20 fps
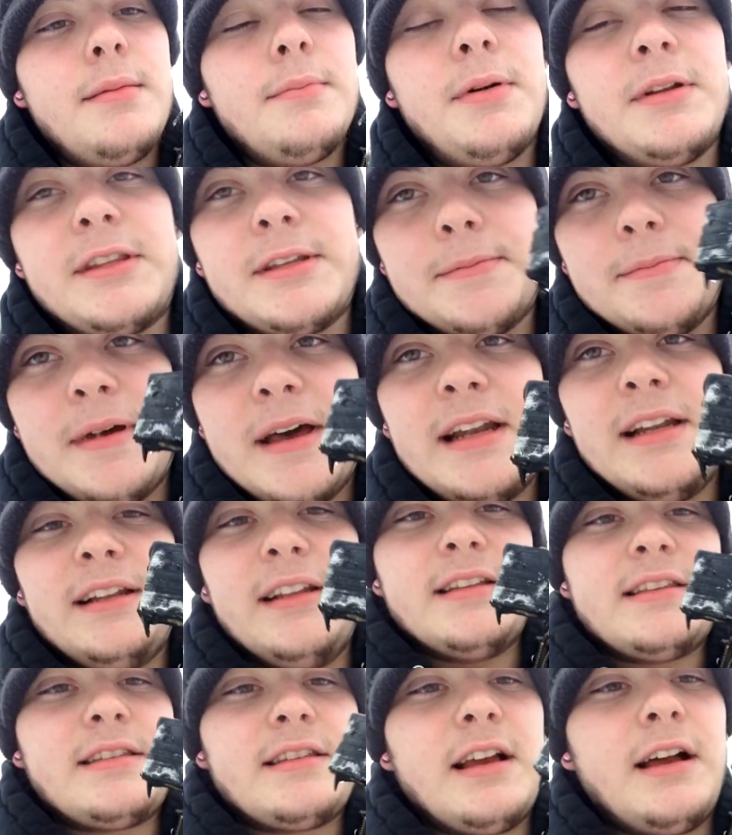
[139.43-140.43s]
But the metal
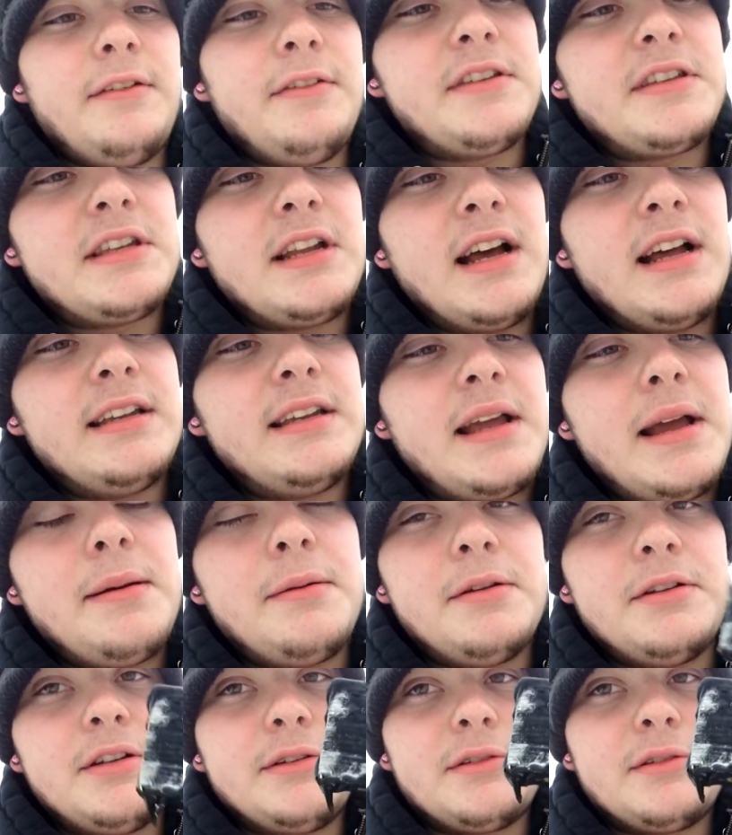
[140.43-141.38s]
itself is not damaged.